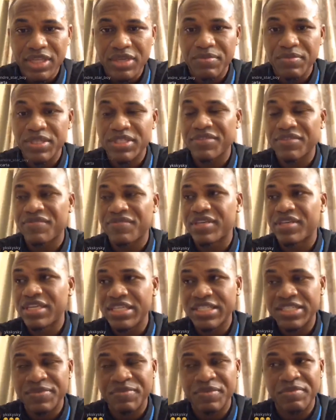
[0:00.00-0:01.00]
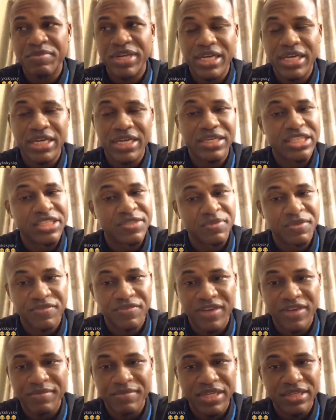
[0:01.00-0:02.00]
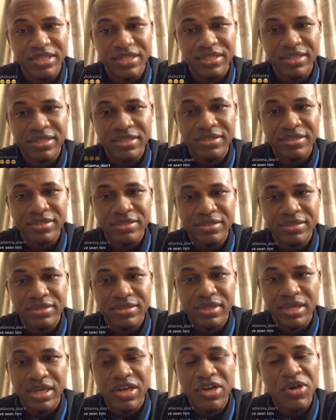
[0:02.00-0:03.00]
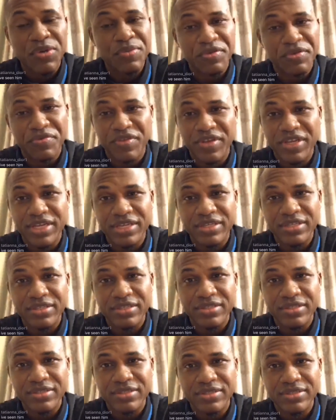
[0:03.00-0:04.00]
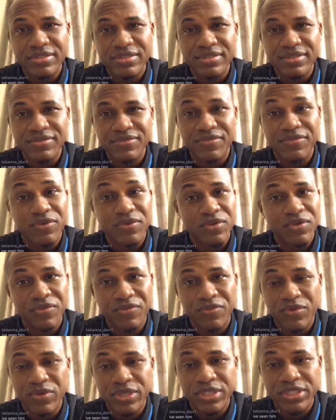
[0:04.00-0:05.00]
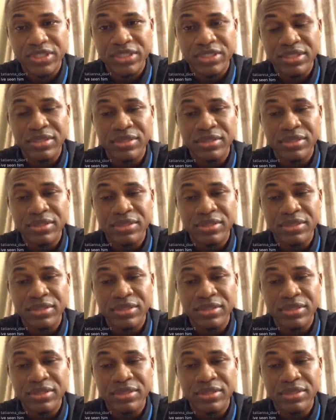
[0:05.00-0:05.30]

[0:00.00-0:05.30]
But if you diss my brother and diss my family, are coming for you. Full force.